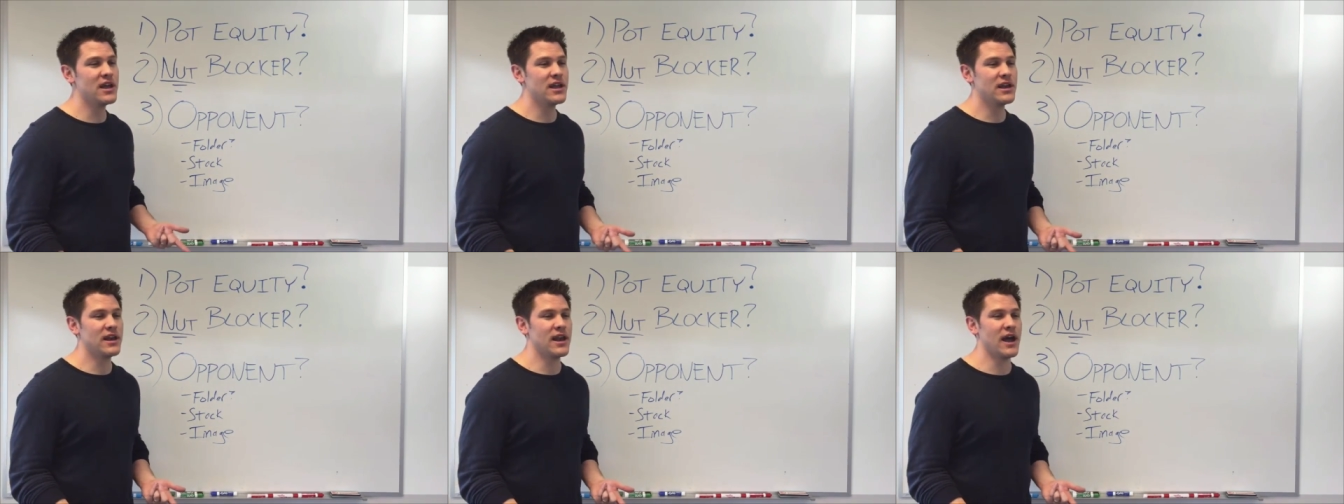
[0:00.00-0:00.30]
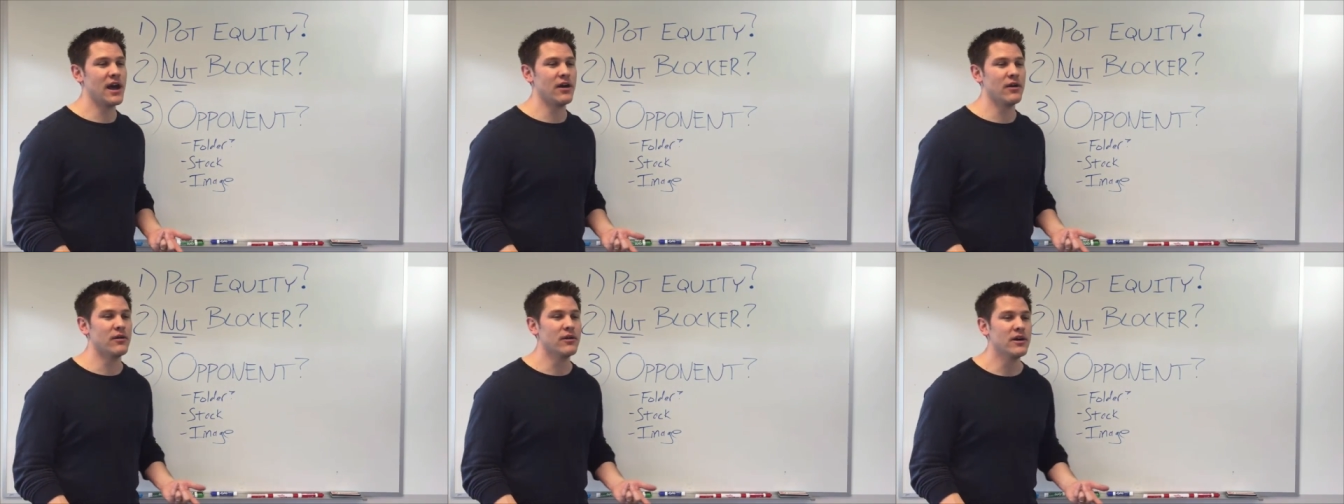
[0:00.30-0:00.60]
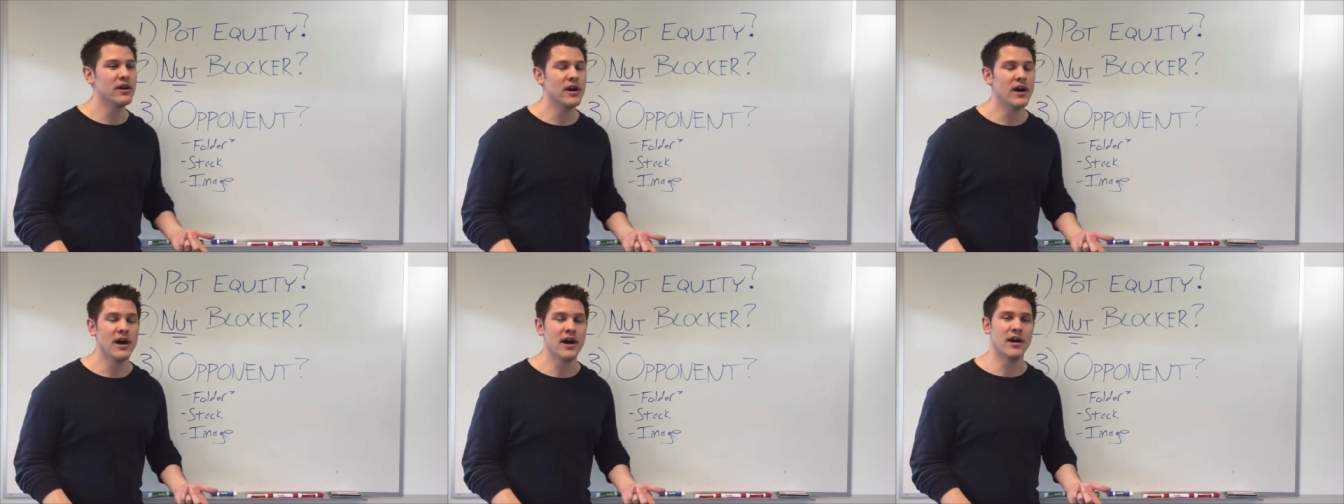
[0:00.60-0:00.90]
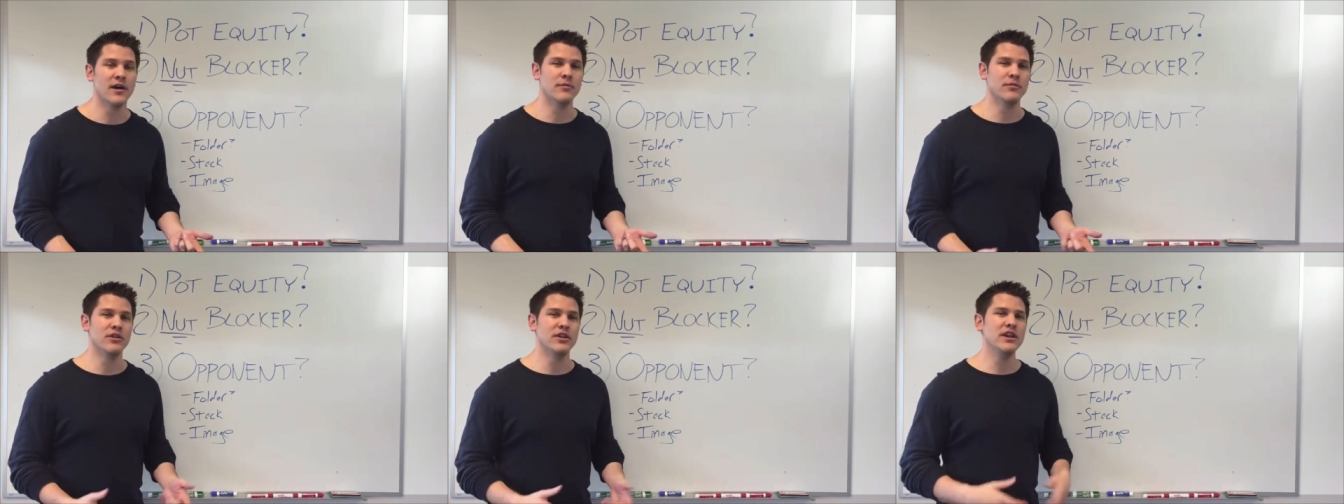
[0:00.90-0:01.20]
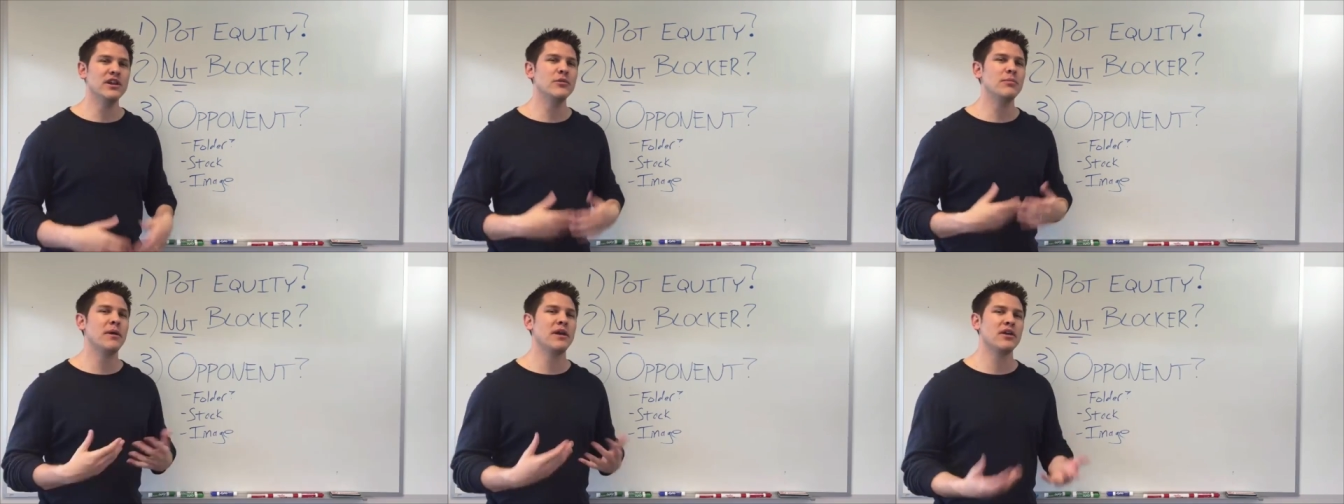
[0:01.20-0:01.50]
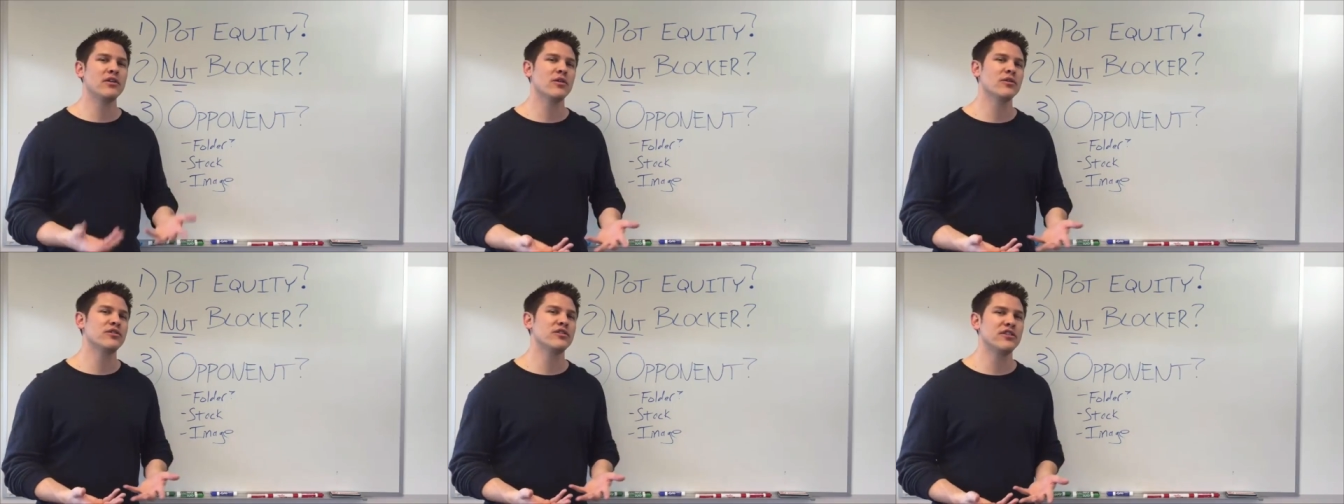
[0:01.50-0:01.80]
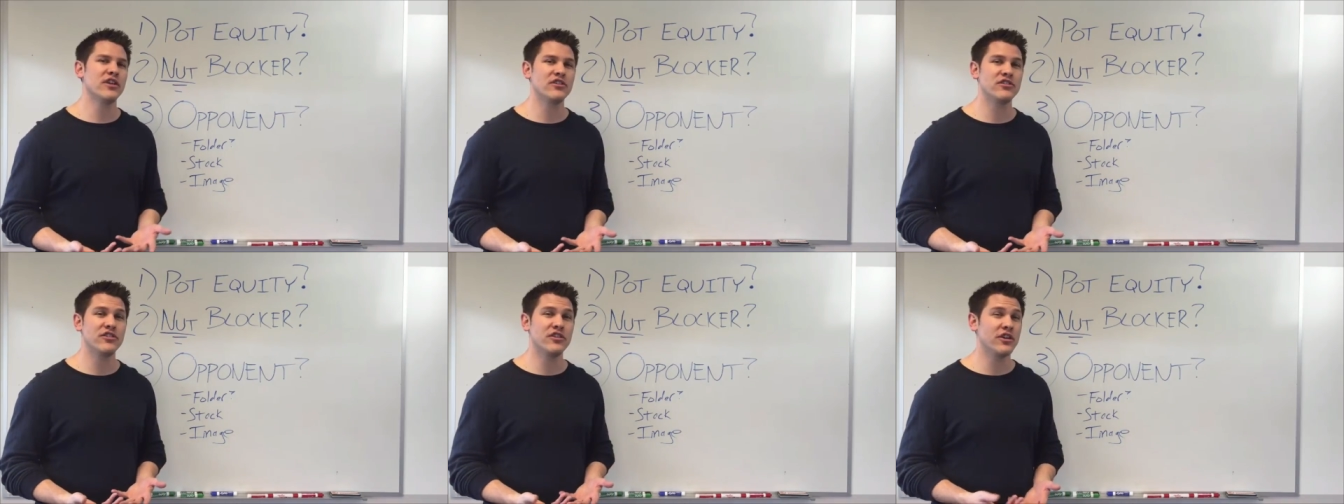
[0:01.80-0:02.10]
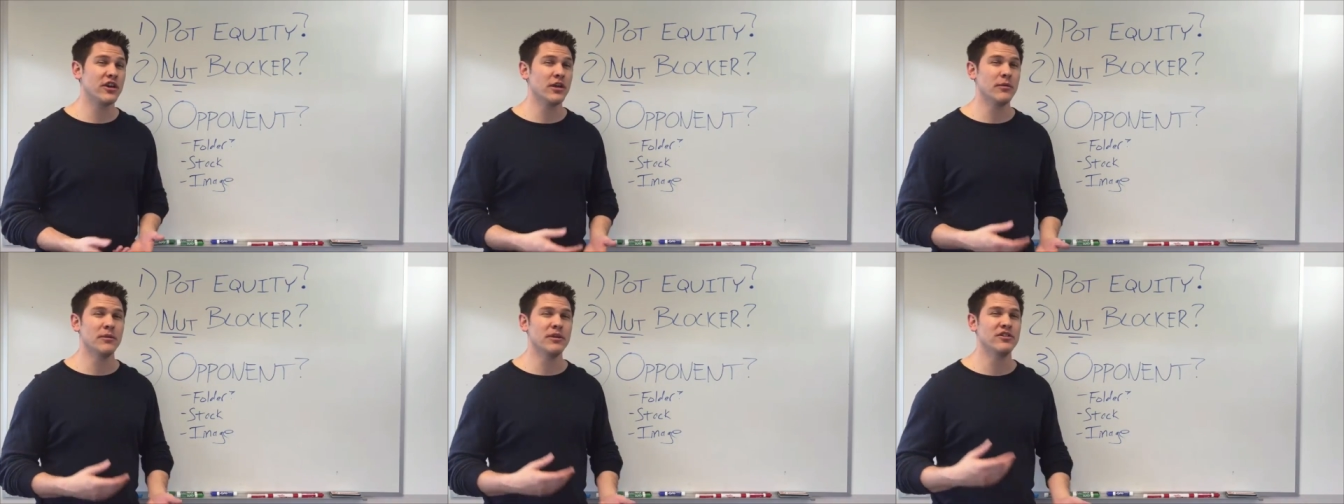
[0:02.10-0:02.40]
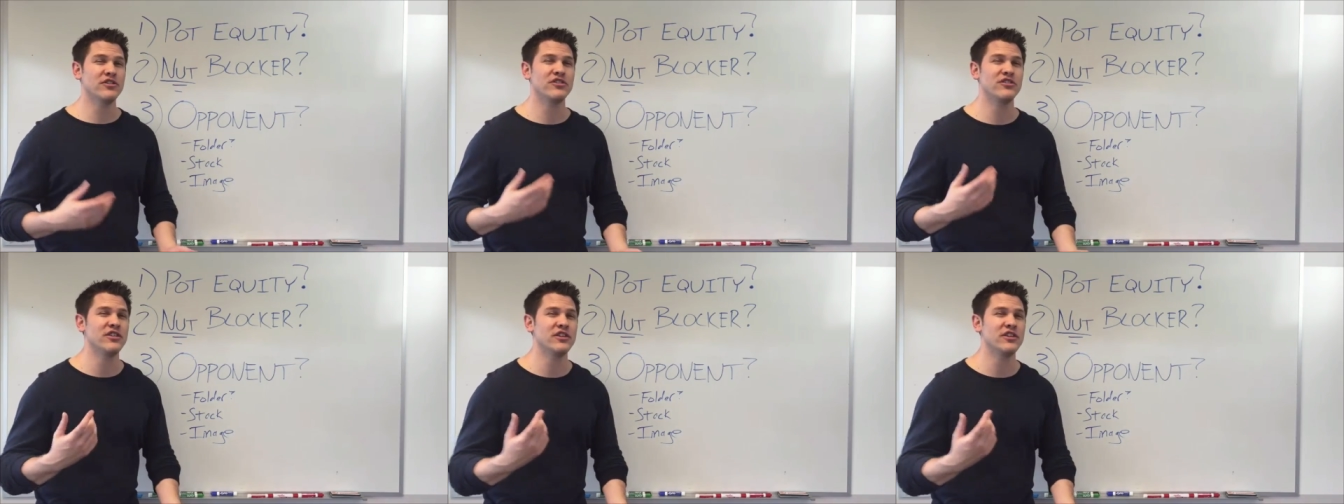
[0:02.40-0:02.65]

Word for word: Now, um, you need to pay close attention to your image.